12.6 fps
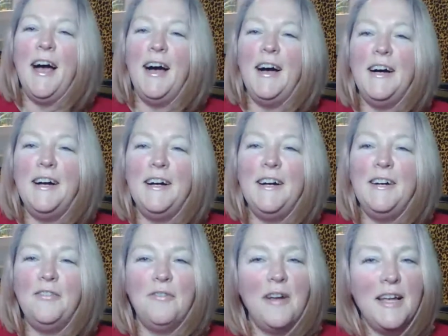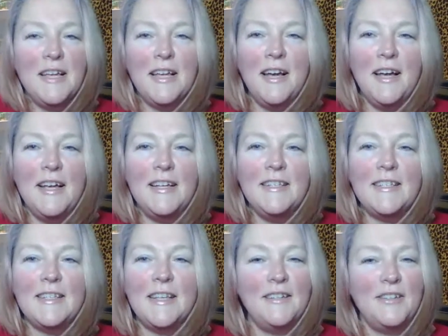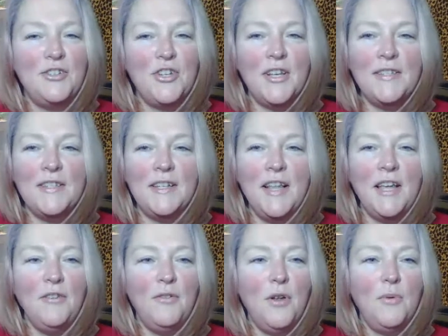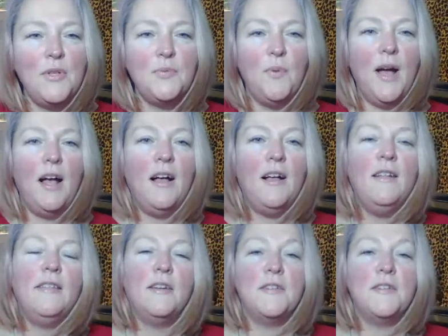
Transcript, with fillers: right, guys. Just to let you know as well,